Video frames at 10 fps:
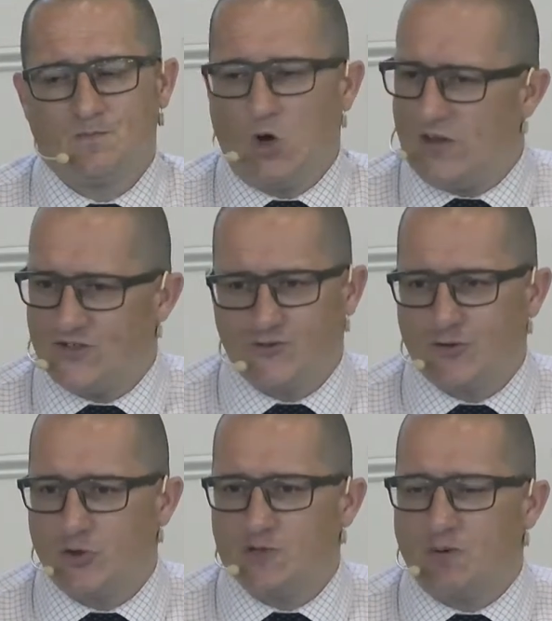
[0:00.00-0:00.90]
Oh, that's
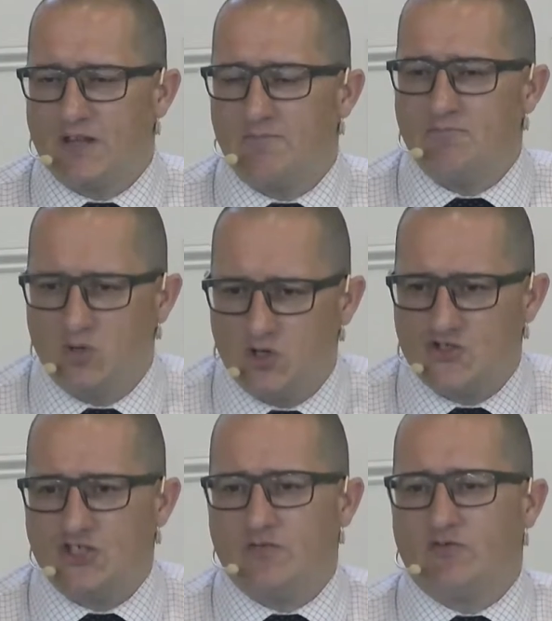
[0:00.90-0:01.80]
true. It's by the
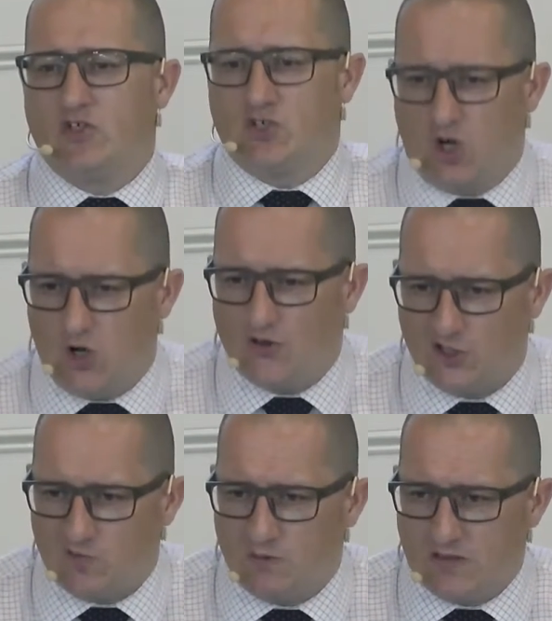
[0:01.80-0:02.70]
mercy of God that
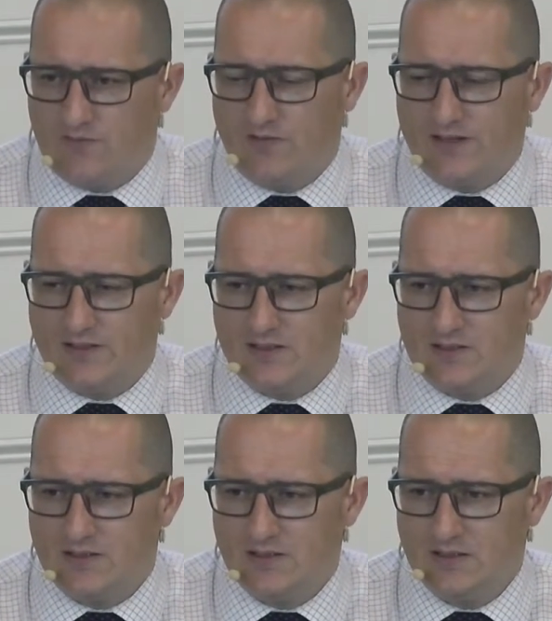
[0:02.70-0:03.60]
you've been
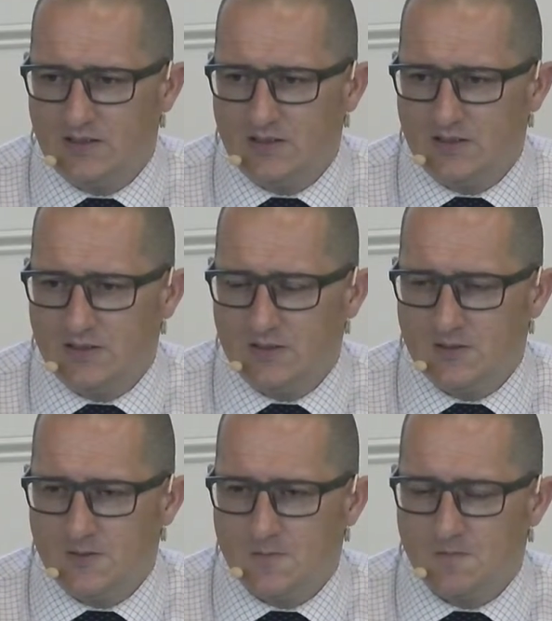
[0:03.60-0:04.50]
afflicted.
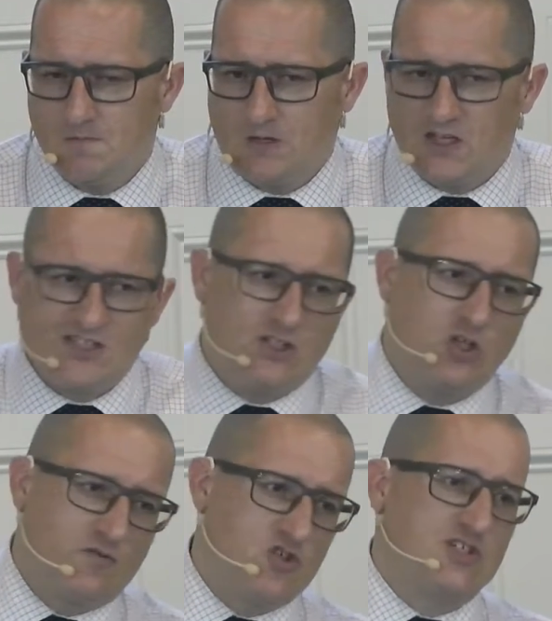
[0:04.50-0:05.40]
Because he
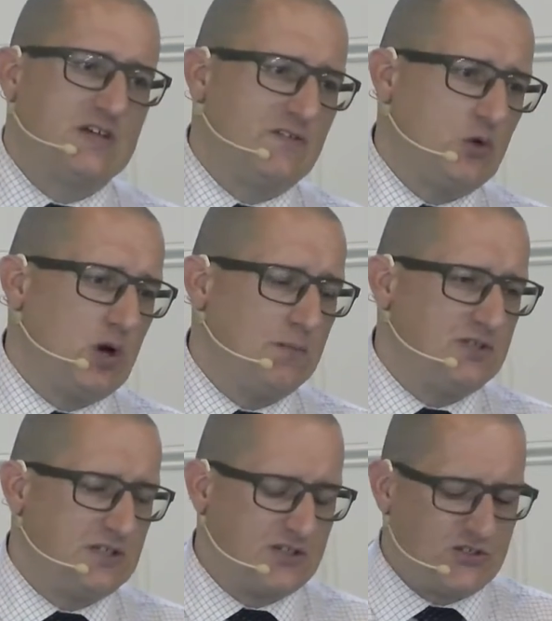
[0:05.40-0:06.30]
could have just given you up
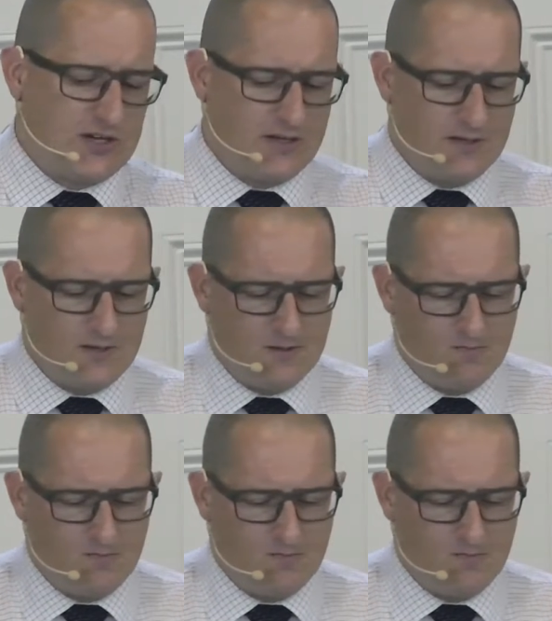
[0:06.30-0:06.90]
to your sin.